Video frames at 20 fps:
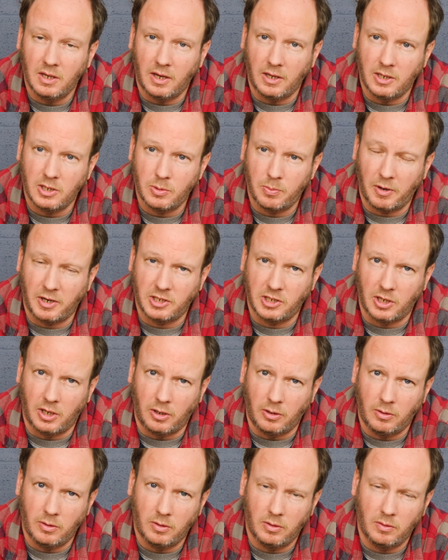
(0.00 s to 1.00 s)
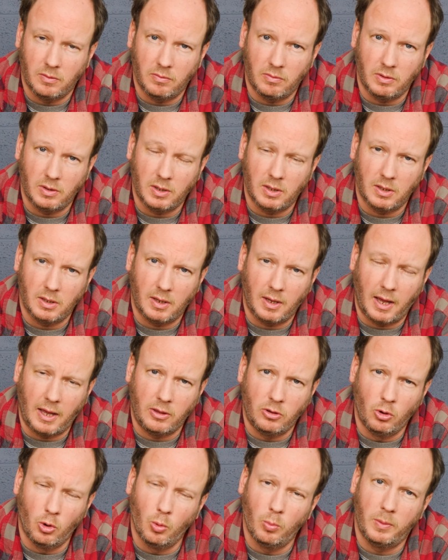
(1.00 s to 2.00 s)
an espresso,
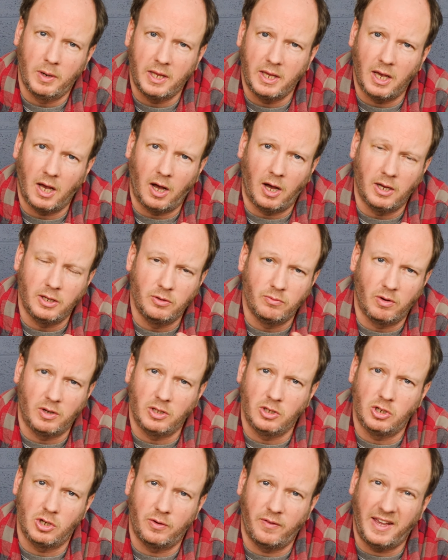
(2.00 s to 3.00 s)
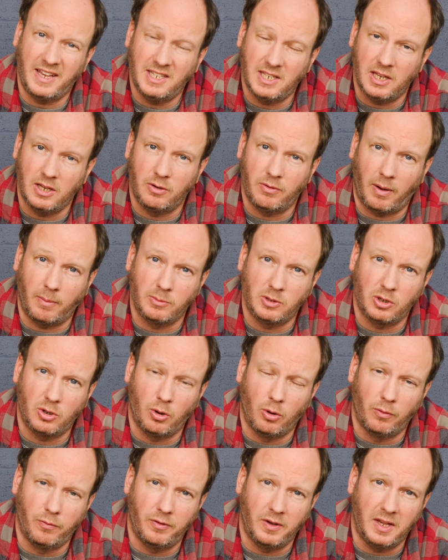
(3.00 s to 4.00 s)
and normally I'd run sort of 18 grams of
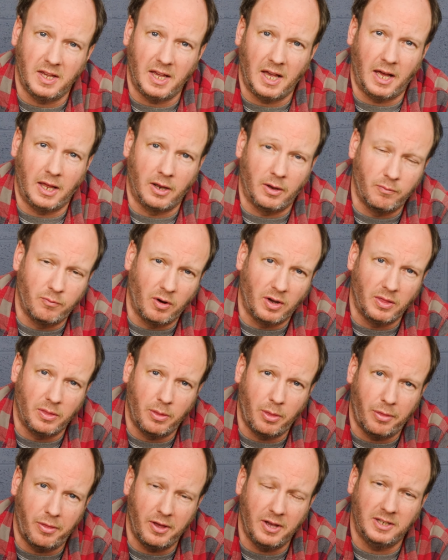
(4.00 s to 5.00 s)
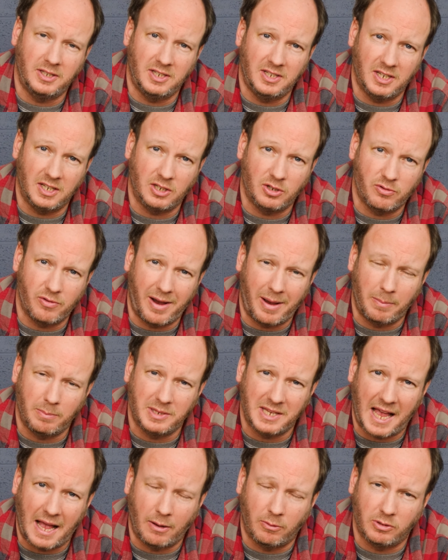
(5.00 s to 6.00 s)
coffee and I'd run 36
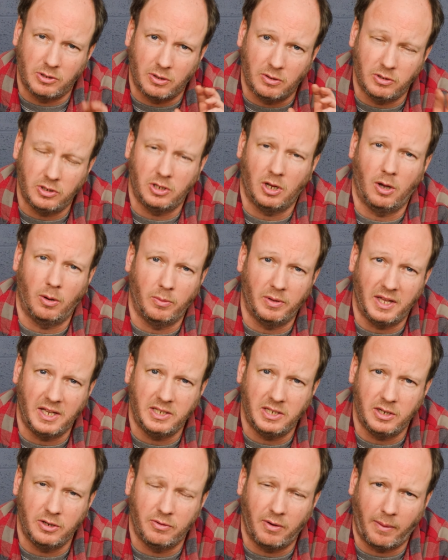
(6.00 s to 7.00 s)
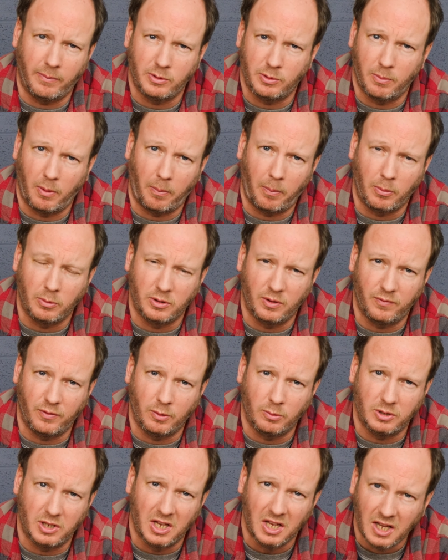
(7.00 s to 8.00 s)
grams out. So I start with 18 grams in my
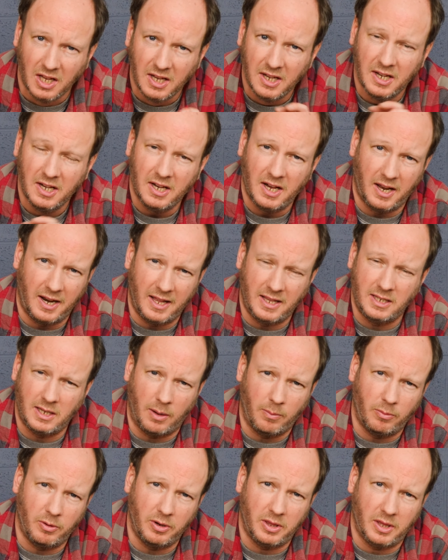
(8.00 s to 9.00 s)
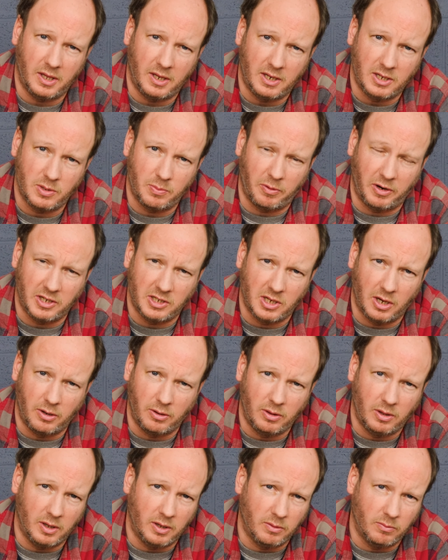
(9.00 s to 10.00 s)
portafilter. I end up with an
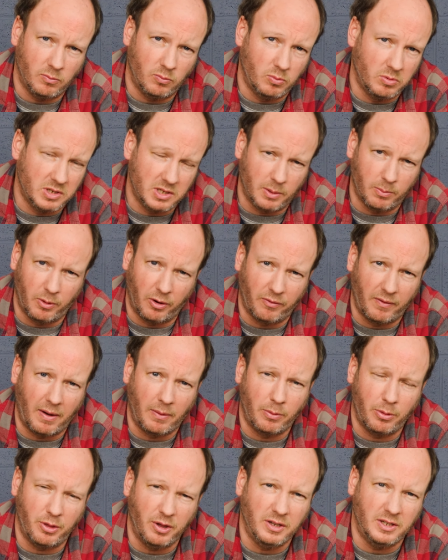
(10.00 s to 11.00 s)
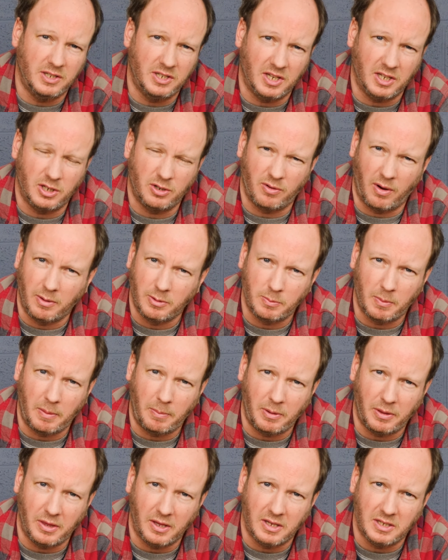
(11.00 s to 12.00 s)
espresso that was somewhere around 36 grams,
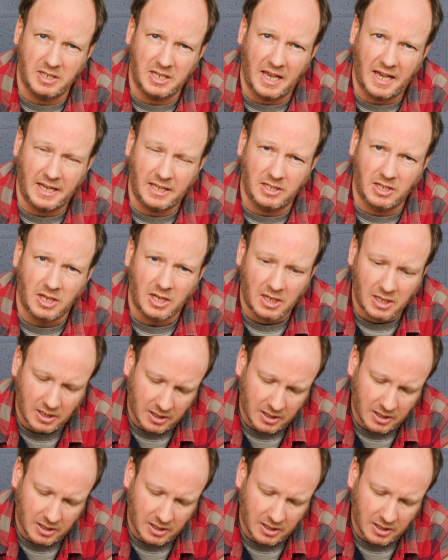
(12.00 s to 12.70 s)
maybe 38.